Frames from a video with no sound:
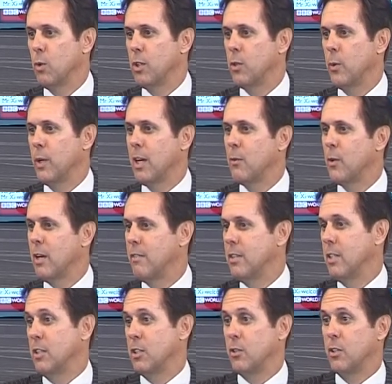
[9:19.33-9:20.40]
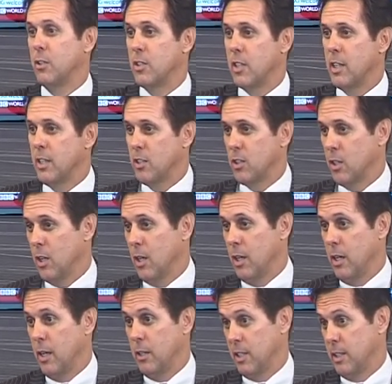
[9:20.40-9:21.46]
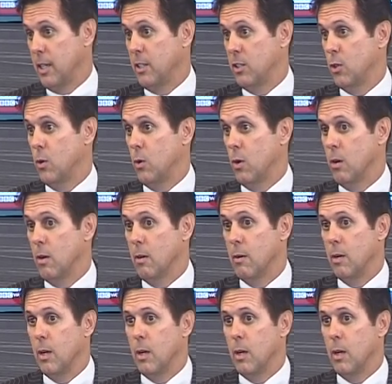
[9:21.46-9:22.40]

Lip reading: What do we have? We have industrial estates who are